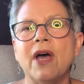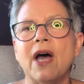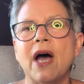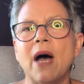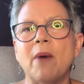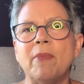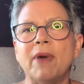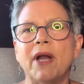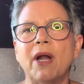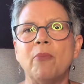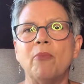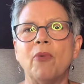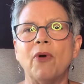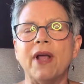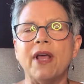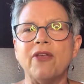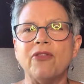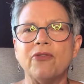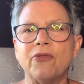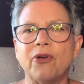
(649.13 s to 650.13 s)
I'm going to
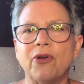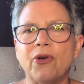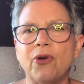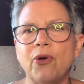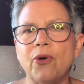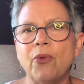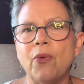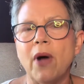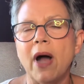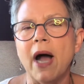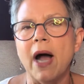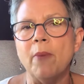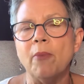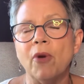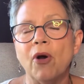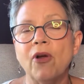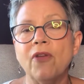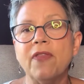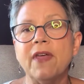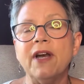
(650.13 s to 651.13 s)
bring through um,
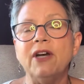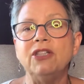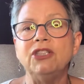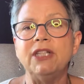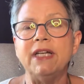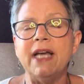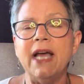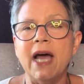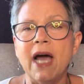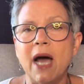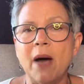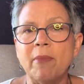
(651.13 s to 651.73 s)
earth energy.